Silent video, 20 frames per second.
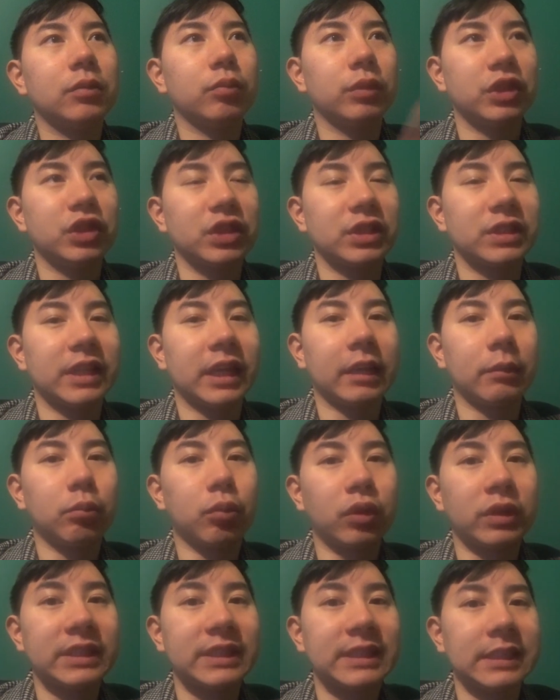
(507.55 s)
which is like
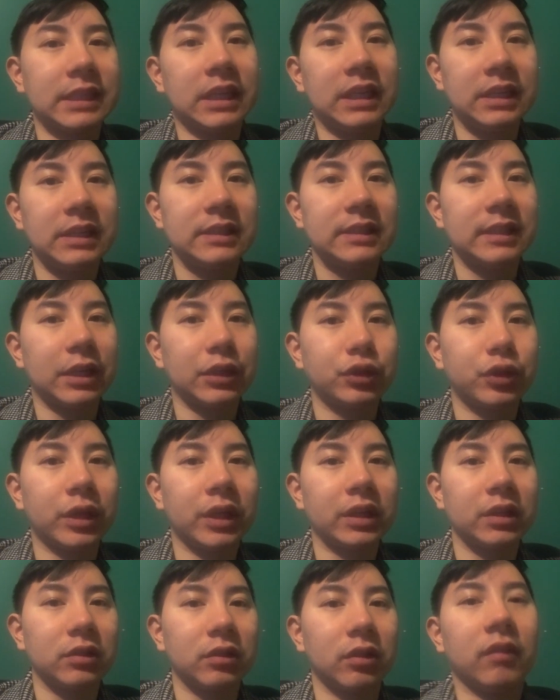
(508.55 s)
more city
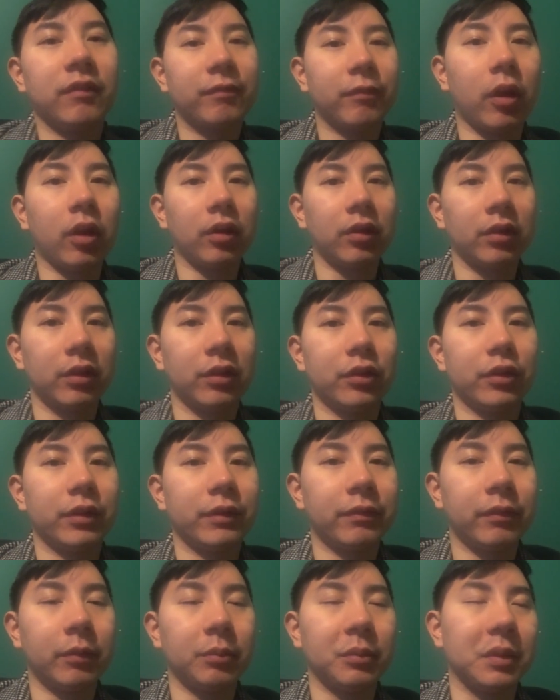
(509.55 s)
centric, farther
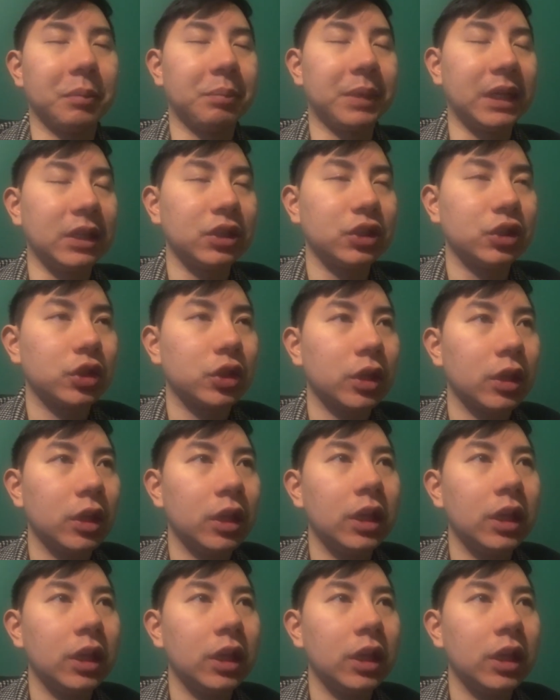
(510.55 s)
from the beach.